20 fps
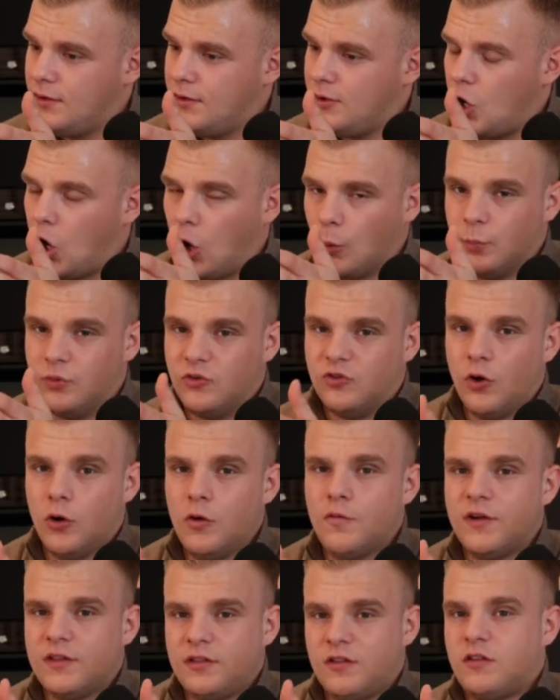
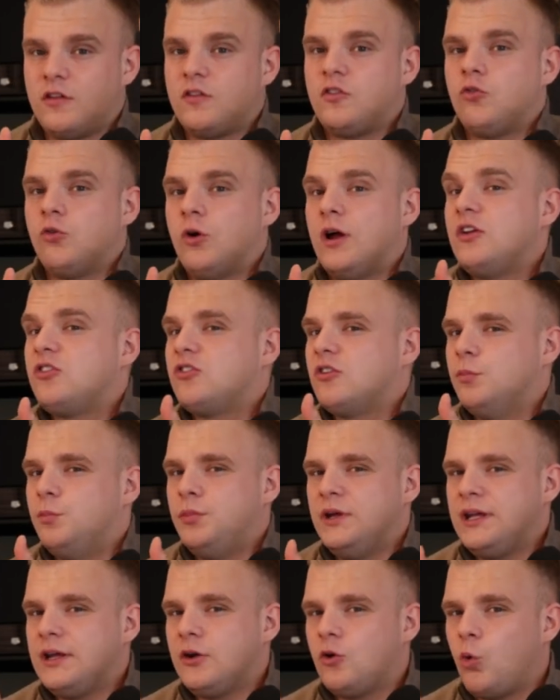observing the situation,
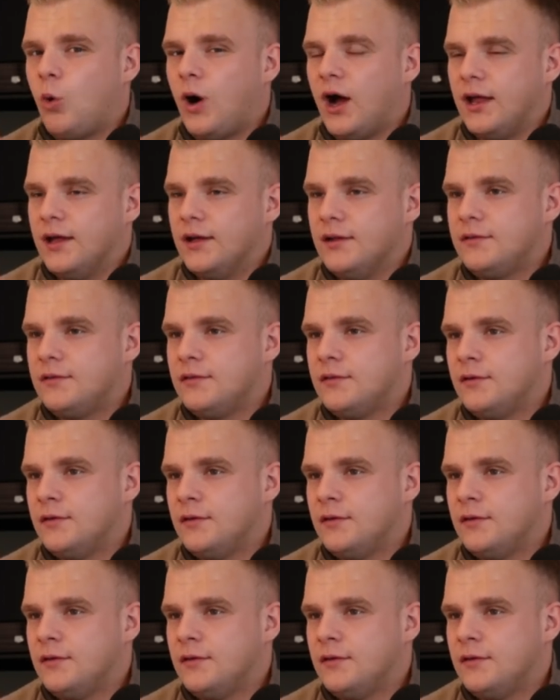being quiet,